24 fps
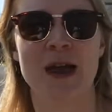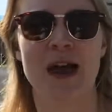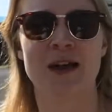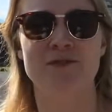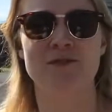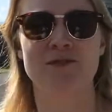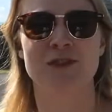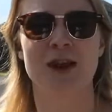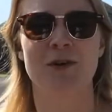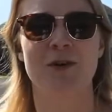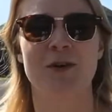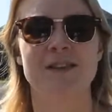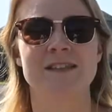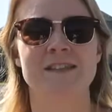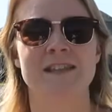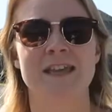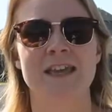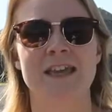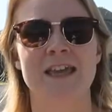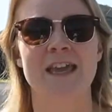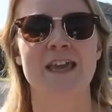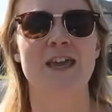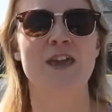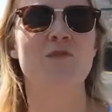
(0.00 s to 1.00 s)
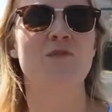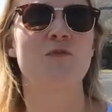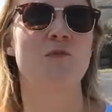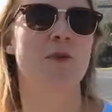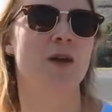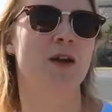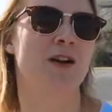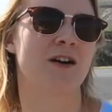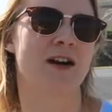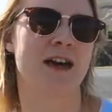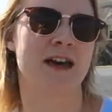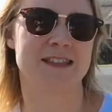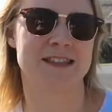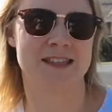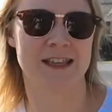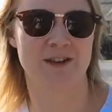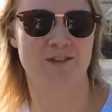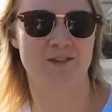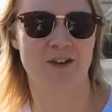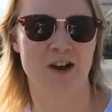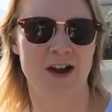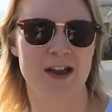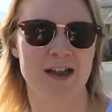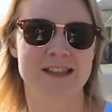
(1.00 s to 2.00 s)
we have no idea if we are
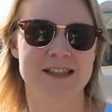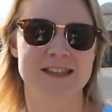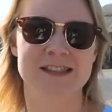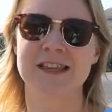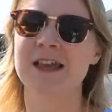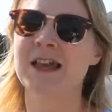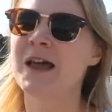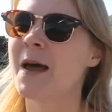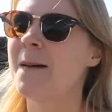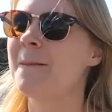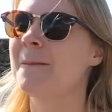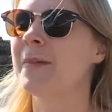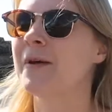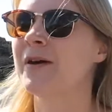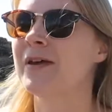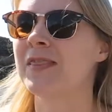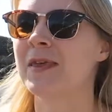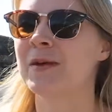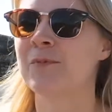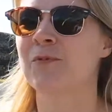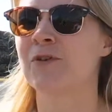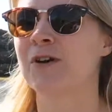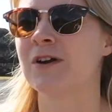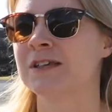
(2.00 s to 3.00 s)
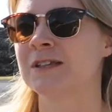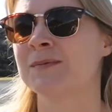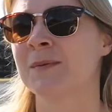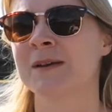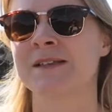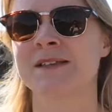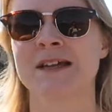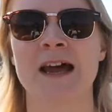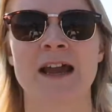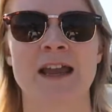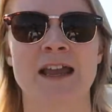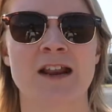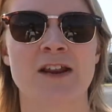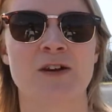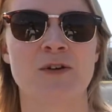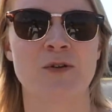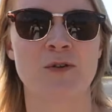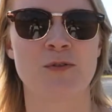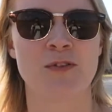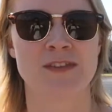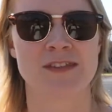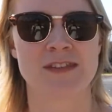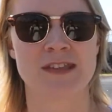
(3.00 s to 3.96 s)
guessing right, but they're pretty spectacular all the